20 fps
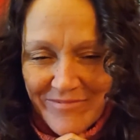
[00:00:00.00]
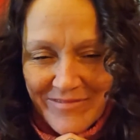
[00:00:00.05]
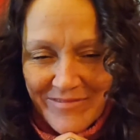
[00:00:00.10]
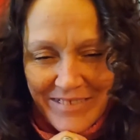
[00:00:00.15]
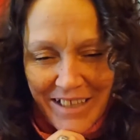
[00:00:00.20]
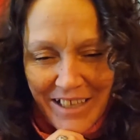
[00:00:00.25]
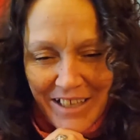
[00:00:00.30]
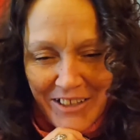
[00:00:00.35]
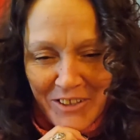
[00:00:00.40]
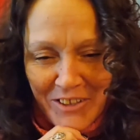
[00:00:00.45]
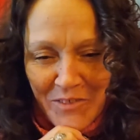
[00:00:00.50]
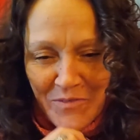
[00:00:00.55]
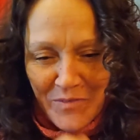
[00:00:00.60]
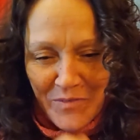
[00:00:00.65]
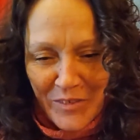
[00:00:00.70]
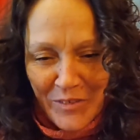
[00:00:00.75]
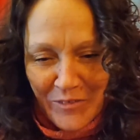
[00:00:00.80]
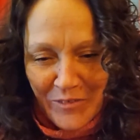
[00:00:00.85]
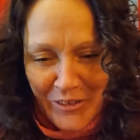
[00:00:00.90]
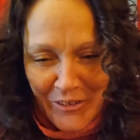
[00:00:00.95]
I love
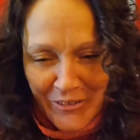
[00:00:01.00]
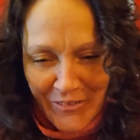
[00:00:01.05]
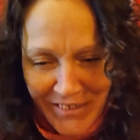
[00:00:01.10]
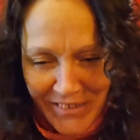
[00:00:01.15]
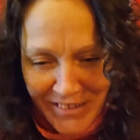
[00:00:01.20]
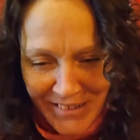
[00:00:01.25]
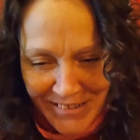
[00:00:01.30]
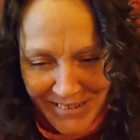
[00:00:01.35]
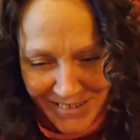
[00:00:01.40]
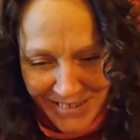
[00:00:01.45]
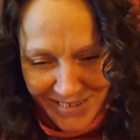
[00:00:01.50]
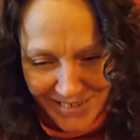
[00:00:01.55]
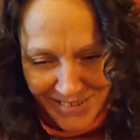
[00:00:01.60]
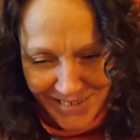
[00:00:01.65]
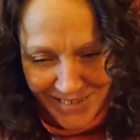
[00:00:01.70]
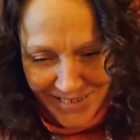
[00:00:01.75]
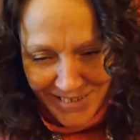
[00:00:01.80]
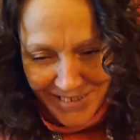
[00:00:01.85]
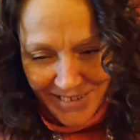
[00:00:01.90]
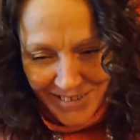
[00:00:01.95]
you, Earth.
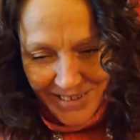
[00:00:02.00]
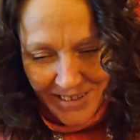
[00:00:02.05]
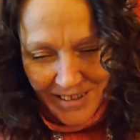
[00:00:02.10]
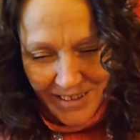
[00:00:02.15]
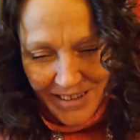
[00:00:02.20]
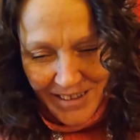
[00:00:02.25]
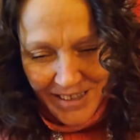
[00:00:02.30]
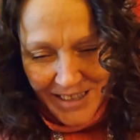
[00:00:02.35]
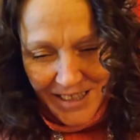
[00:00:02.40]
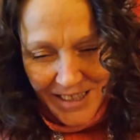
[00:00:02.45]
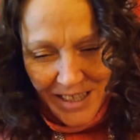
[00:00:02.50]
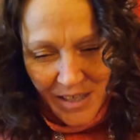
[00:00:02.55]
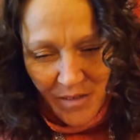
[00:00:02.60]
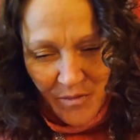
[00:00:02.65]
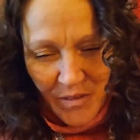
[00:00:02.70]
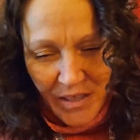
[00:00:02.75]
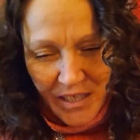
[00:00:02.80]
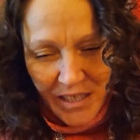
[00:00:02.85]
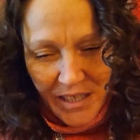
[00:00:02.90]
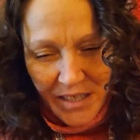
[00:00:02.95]
Can I
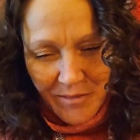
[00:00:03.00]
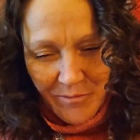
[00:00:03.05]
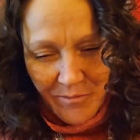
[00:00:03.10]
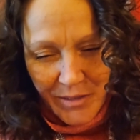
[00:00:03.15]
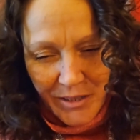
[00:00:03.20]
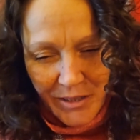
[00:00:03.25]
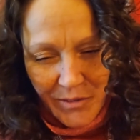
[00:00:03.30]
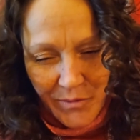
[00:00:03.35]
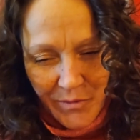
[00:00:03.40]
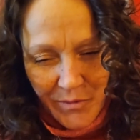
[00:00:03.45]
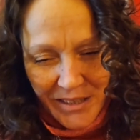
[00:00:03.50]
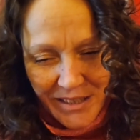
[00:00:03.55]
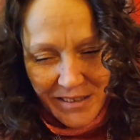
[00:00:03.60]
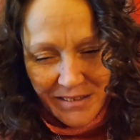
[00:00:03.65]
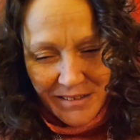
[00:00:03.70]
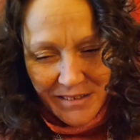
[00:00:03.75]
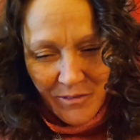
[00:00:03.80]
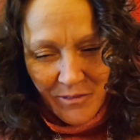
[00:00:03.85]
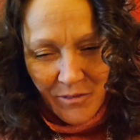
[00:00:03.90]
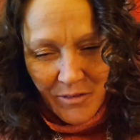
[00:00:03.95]
weigh in real quick
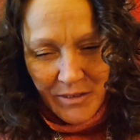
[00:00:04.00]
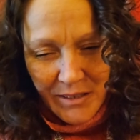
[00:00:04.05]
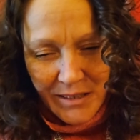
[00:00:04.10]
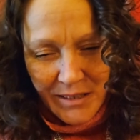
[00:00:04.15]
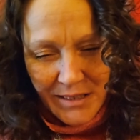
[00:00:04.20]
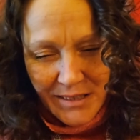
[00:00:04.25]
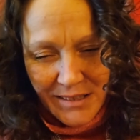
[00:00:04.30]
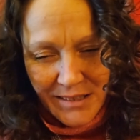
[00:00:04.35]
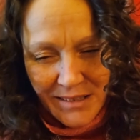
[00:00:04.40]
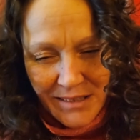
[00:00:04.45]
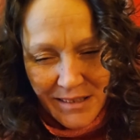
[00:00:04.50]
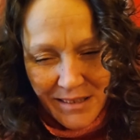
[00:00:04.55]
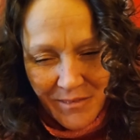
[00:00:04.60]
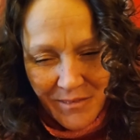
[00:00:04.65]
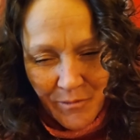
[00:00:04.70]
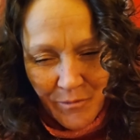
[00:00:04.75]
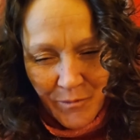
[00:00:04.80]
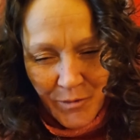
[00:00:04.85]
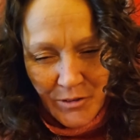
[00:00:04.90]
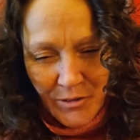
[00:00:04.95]
on this?
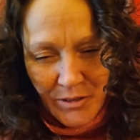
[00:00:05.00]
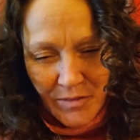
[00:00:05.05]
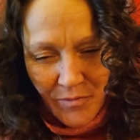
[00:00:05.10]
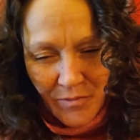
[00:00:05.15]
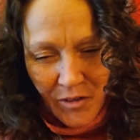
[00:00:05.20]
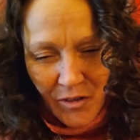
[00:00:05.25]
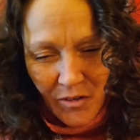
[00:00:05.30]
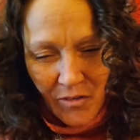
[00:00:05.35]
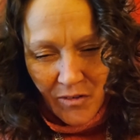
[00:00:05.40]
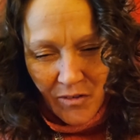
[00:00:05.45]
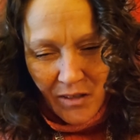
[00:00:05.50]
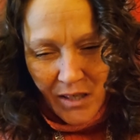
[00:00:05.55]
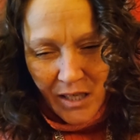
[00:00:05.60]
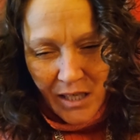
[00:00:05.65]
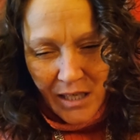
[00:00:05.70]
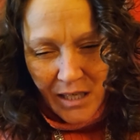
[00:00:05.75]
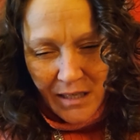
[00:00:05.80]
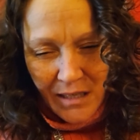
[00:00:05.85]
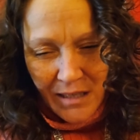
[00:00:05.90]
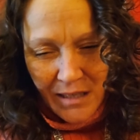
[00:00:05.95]
First of all,
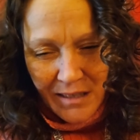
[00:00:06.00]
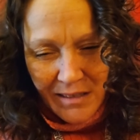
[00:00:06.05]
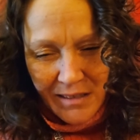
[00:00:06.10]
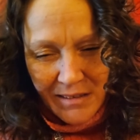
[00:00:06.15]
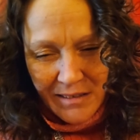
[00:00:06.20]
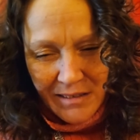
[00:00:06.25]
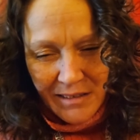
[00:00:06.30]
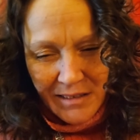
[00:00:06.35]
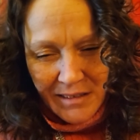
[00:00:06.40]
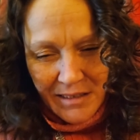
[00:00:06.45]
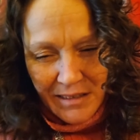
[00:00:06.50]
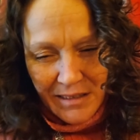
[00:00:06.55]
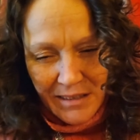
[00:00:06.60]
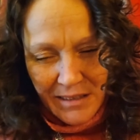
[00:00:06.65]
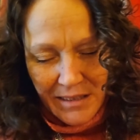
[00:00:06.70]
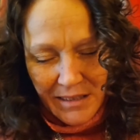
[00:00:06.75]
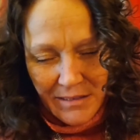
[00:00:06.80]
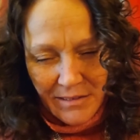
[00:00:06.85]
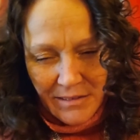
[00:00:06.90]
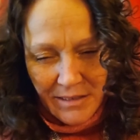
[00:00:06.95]

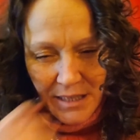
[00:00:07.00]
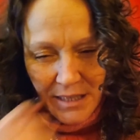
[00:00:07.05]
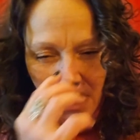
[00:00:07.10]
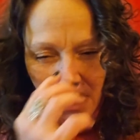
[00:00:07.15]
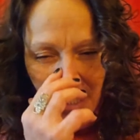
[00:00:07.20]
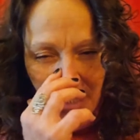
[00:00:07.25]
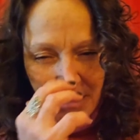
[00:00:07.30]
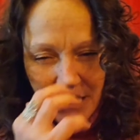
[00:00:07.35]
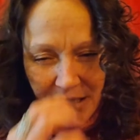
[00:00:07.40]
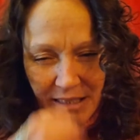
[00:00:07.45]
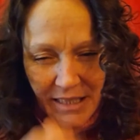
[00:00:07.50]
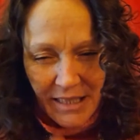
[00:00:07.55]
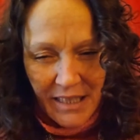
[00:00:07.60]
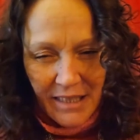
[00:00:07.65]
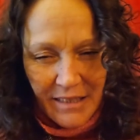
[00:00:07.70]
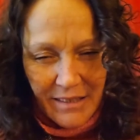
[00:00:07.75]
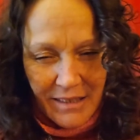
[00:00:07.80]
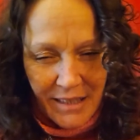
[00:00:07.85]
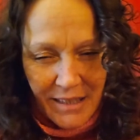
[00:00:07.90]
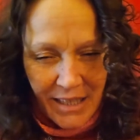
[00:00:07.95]
did I say
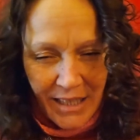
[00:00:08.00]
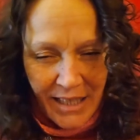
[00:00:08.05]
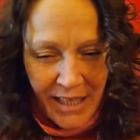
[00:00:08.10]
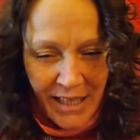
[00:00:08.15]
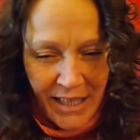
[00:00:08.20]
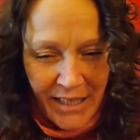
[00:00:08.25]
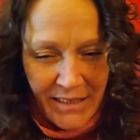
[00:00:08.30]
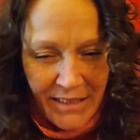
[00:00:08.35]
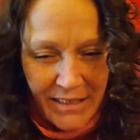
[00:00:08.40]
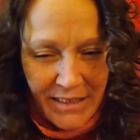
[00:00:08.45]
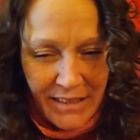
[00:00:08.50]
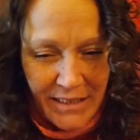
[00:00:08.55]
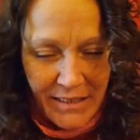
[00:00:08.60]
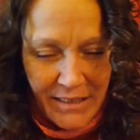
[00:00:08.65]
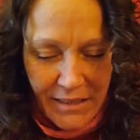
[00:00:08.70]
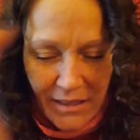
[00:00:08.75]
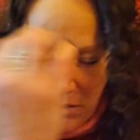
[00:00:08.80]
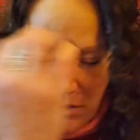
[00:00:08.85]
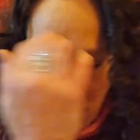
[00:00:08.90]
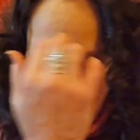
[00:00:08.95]
that I hate this
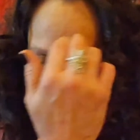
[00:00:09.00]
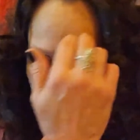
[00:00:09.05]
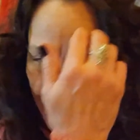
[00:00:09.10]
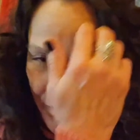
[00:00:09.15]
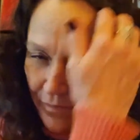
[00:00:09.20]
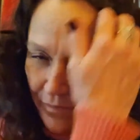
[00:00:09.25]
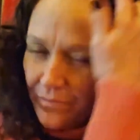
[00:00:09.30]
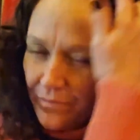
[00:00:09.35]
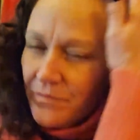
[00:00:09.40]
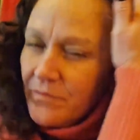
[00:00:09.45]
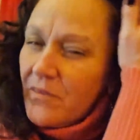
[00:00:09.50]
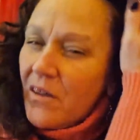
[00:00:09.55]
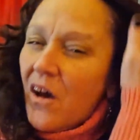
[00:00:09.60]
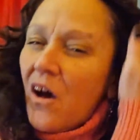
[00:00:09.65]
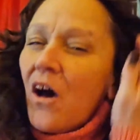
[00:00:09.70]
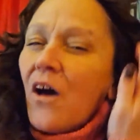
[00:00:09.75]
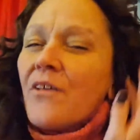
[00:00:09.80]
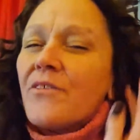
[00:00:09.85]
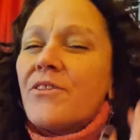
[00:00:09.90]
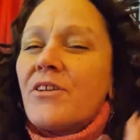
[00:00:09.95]

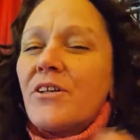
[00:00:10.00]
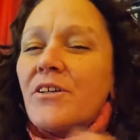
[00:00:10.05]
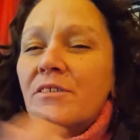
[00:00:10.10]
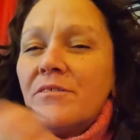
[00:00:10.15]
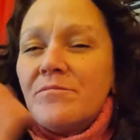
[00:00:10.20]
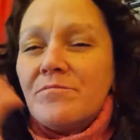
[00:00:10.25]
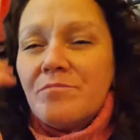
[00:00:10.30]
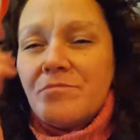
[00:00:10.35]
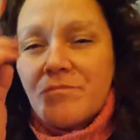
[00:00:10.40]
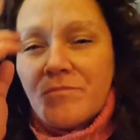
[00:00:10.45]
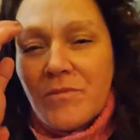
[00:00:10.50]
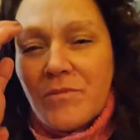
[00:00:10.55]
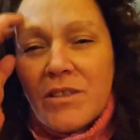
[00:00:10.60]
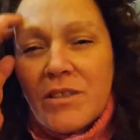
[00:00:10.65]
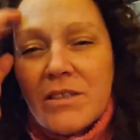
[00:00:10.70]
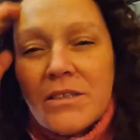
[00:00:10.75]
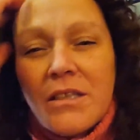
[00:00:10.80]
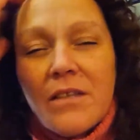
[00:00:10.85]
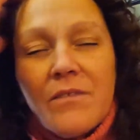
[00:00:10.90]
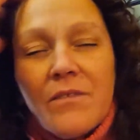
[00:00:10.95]
author?
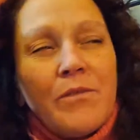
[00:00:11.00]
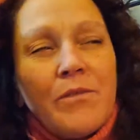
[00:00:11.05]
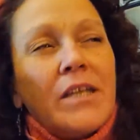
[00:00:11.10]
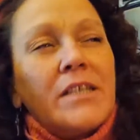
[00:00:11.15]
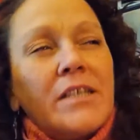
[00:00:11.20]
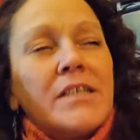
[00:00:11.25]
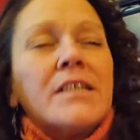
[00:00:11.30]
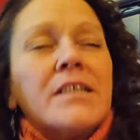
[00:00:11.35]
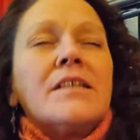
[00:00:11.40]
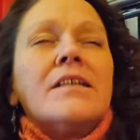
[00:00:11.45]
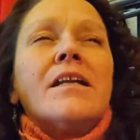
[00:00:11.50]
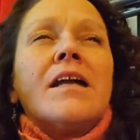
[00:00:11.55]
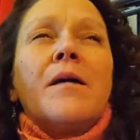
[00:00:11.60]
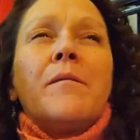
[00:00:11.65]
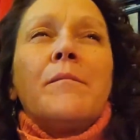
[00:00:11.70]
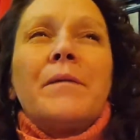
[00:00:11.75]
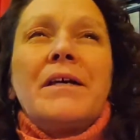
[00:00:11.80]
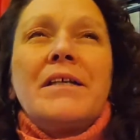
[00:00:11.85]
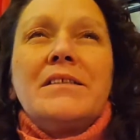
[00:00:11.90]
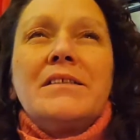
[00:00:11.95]
Because if I didn't, I
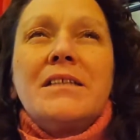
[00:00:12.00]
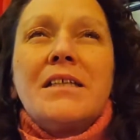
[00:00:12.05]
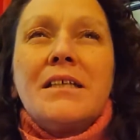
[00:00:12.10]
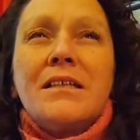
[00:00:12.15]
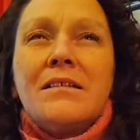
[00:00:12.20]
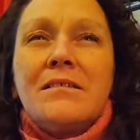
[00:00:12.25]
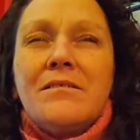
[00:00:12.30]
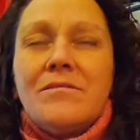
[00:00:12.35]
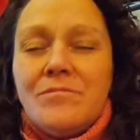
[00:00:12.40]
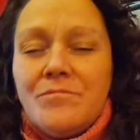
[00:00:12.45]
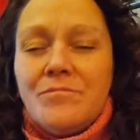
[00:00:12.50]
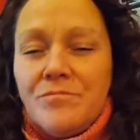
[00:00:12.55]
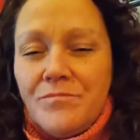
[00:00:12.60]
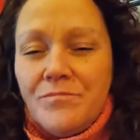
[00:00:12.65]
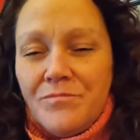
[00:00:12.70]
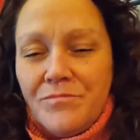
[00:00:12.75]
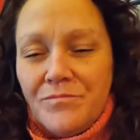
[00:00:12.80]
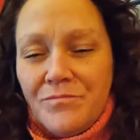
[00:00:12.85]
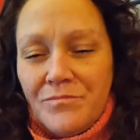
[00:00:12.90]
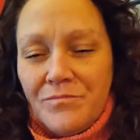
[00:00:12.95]
meant it.
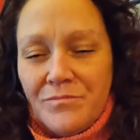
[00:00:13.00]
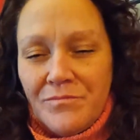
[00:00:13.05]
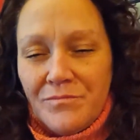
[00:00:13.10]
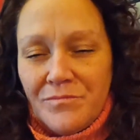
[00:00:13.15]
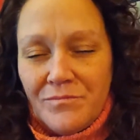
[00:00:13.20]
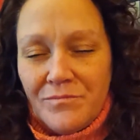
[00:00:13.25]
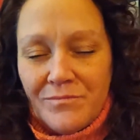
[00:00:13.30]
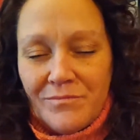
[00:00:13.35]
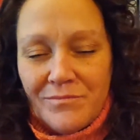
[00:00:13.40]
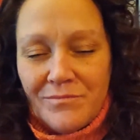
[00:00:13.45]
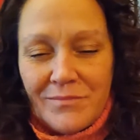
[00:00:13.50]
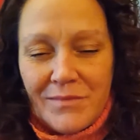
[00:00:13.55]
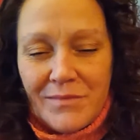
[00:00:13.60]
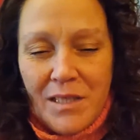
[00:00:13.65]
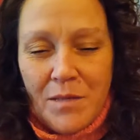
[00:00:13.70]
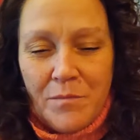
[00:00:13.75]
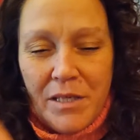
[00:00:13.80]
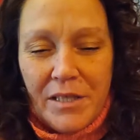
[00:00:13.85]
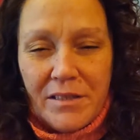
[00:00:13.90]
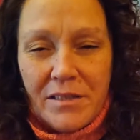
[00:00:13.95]
I
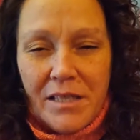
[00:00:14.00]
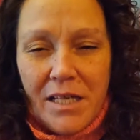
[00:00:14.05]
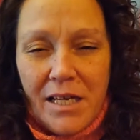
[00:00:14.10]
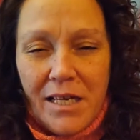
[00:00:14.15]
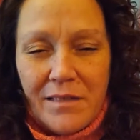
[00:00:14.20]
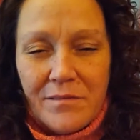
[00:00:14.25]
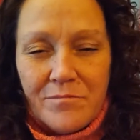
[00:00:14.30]
meant that.